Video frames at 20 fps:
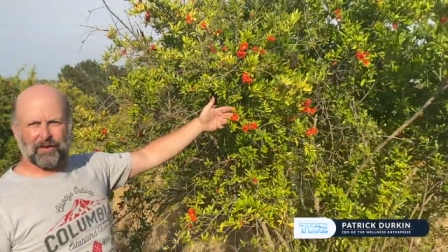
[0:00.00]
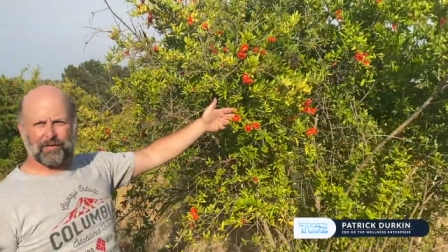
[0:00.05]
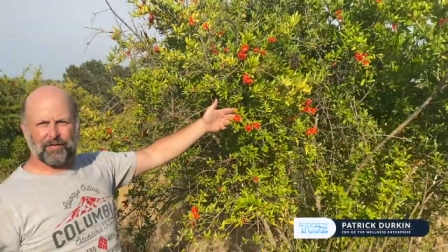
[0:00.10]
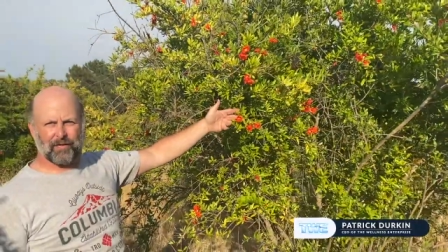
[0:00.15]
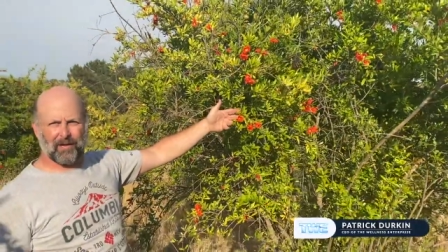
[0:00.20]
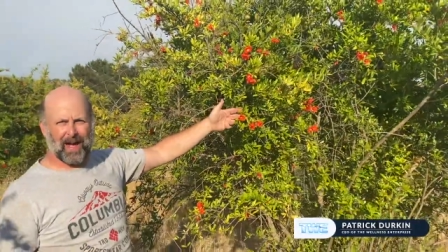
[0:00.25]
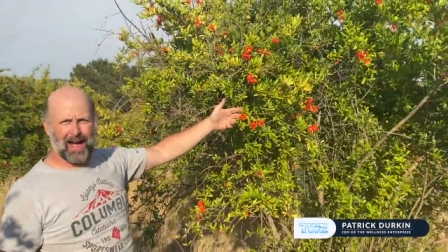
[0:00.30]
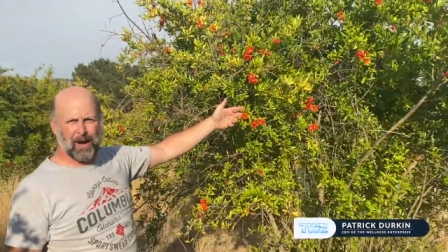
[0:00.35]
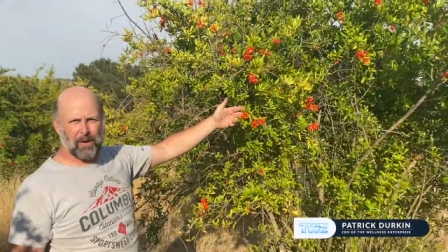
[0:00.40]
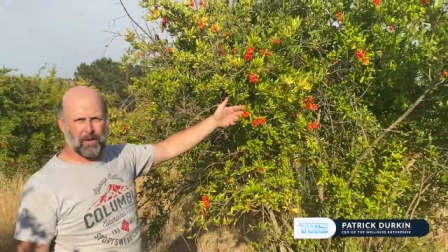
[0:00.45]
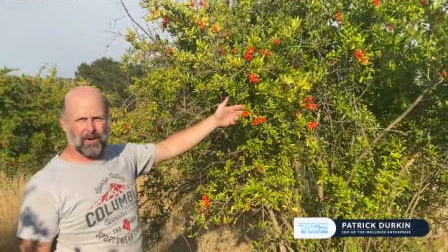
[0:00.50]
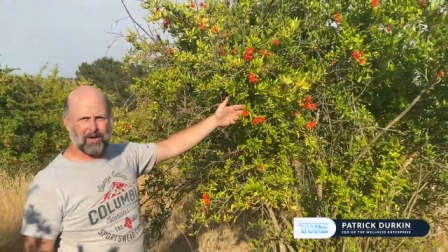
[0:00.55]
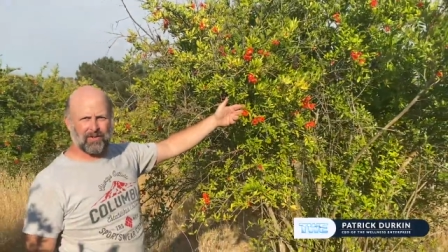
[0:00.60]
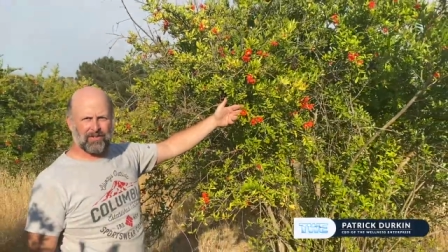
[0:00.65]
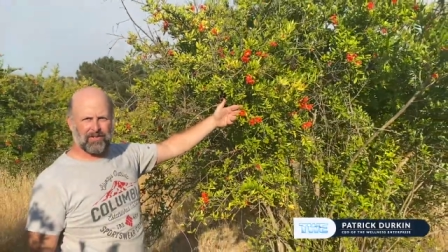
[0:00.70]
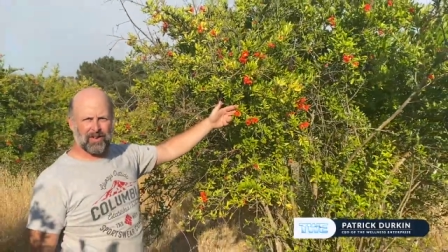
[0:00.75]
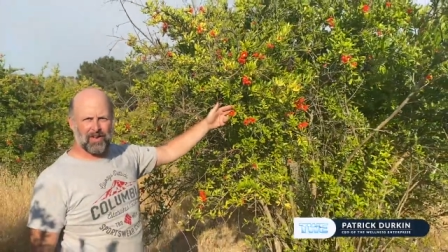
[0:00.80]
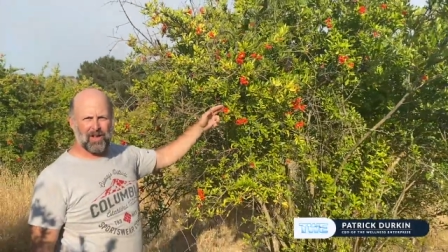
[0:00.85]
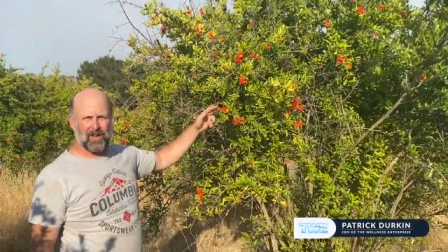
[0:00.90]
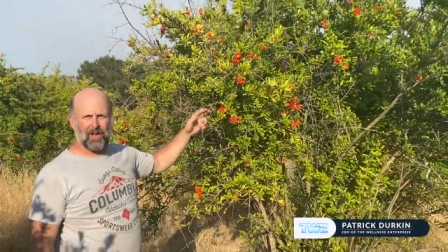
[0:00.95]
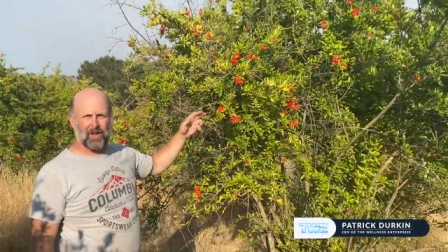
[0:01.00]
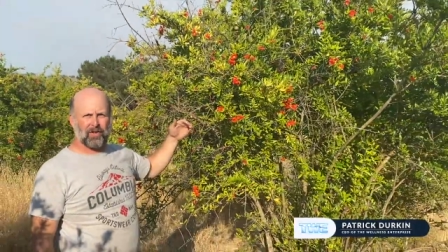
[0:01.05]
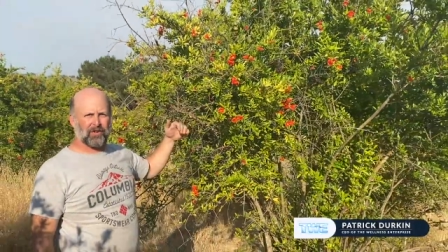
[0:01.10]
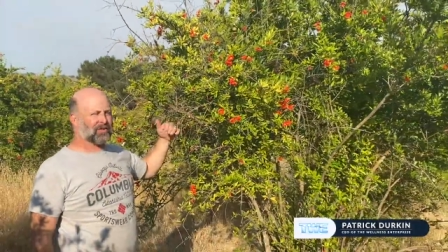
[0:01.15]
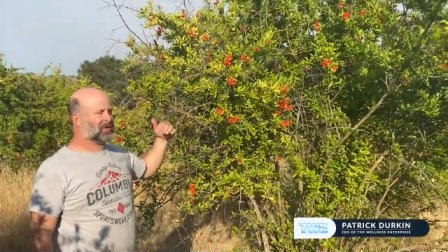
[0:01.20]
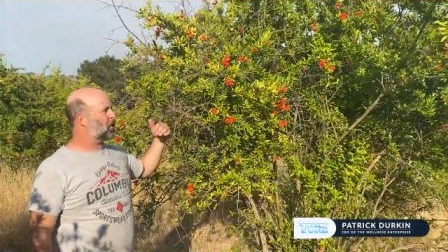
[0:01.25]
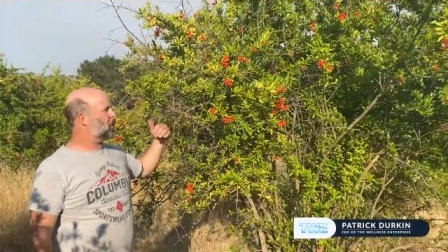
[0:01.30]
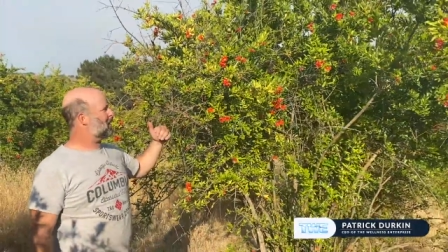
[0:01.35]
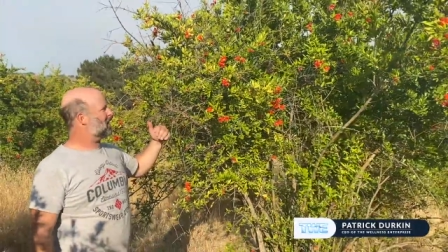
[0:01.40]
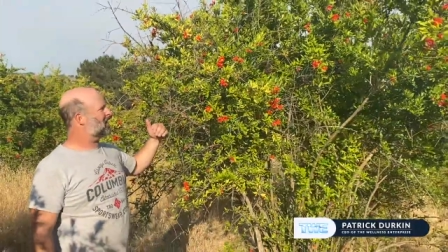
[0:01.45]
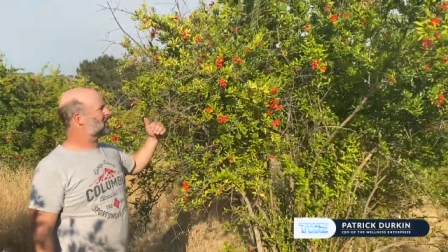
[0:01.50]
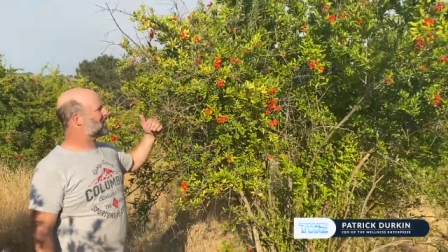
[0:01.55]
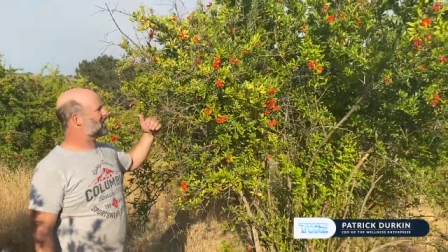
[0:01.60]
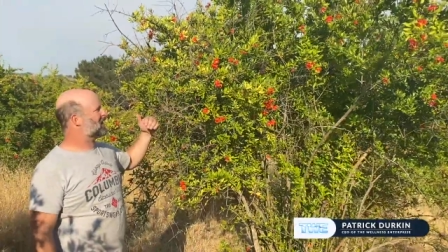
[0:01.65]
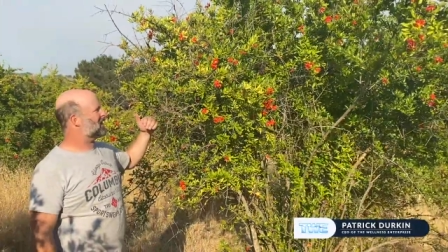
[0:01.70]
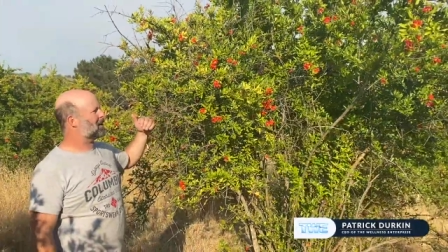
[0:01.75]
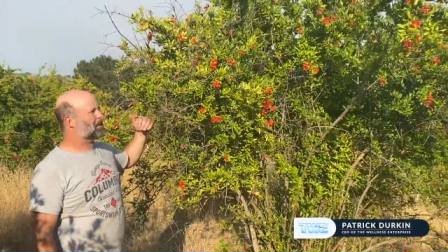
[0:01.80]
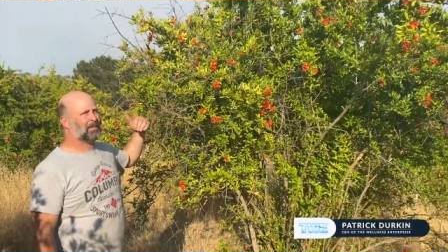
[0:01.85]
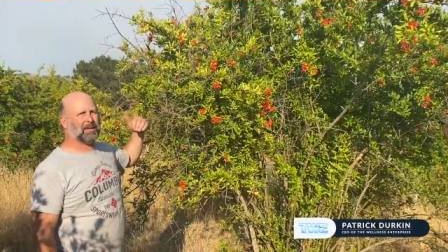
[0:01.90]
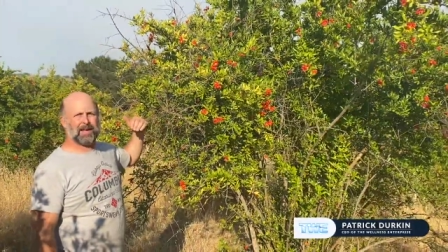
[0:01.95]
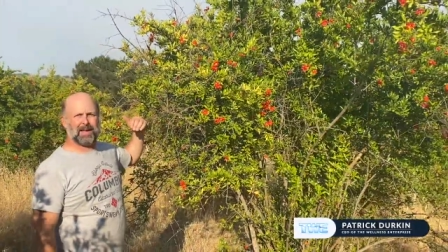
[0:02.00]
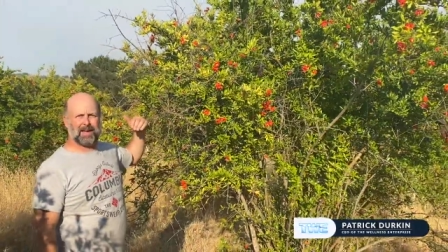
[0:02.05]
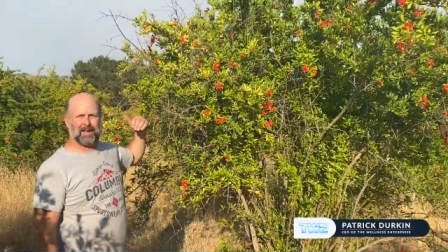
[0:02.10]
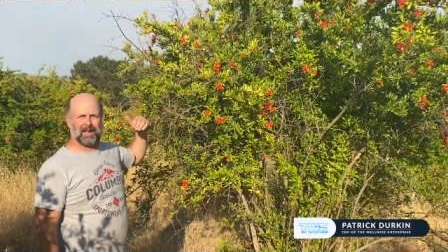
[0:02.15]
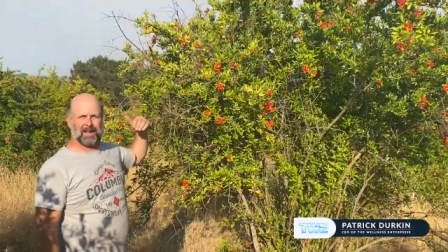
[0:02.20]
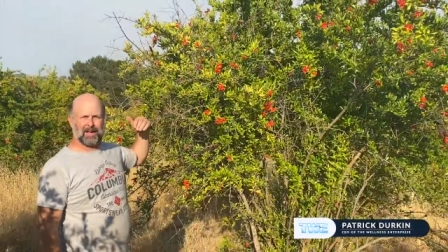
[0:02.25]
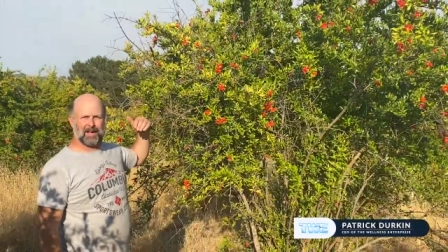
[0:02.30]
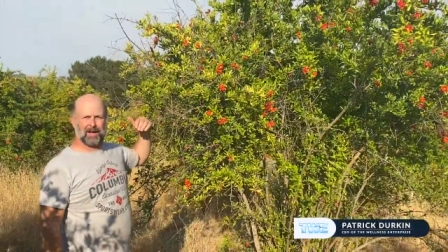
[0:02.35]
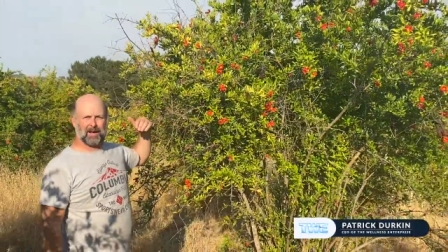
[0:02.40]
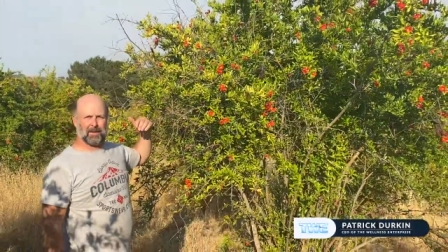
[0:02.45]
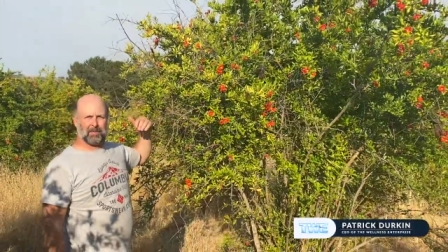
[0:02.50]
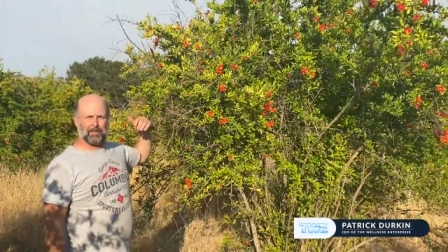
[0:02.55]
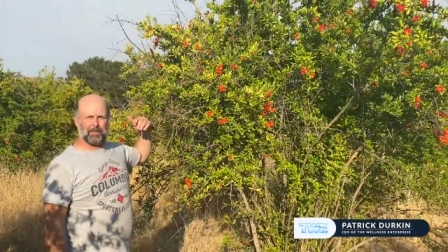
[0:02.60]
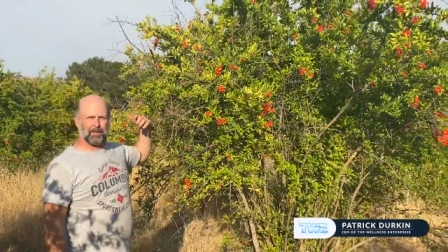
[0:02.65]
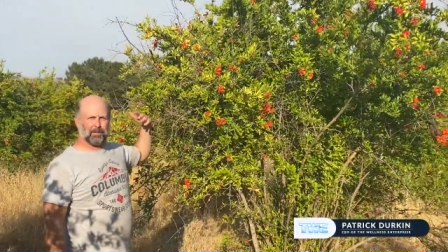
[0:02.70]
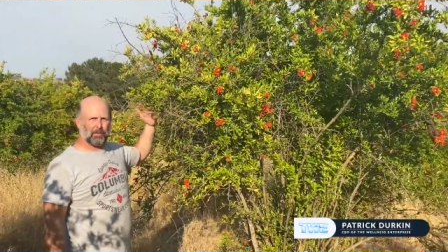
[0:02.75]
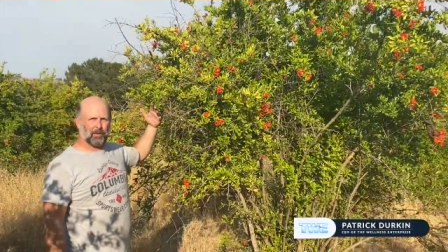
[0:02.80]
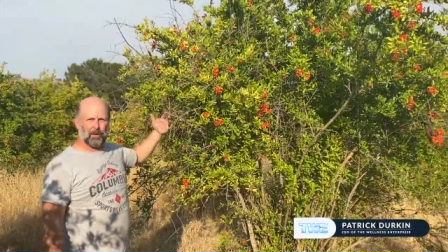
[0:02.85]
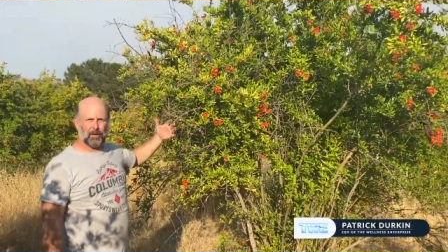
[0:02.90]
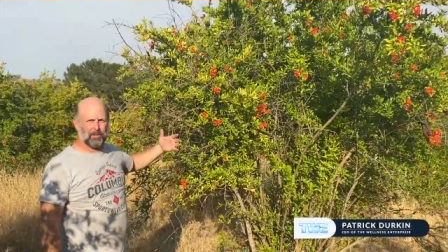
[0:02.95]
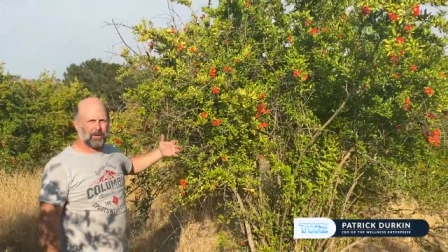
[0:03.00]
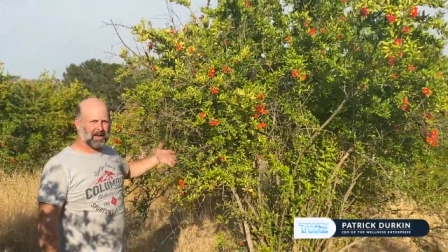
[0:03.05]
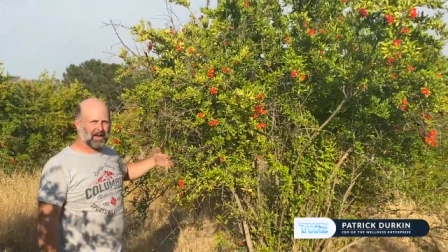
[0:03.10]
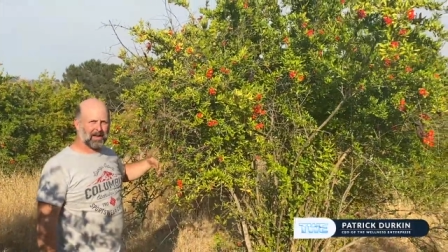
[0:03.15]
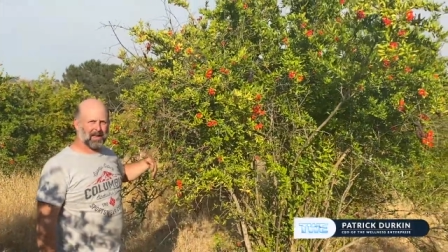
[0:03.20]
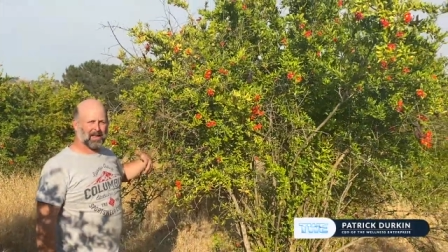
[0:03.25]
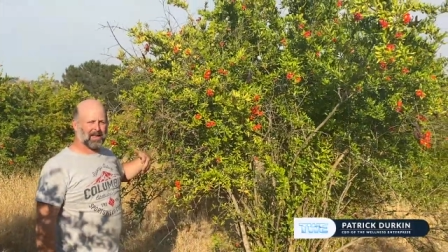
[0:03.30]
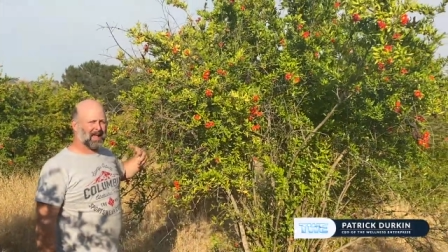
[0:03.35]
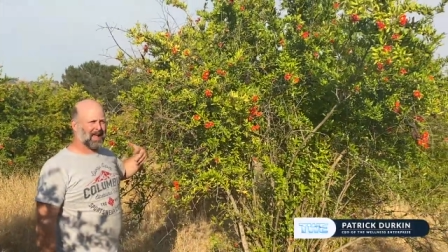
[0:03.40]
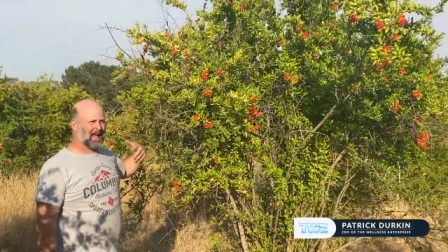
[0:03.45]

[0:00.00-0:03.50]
of flowers. So it's gonna be um, blooming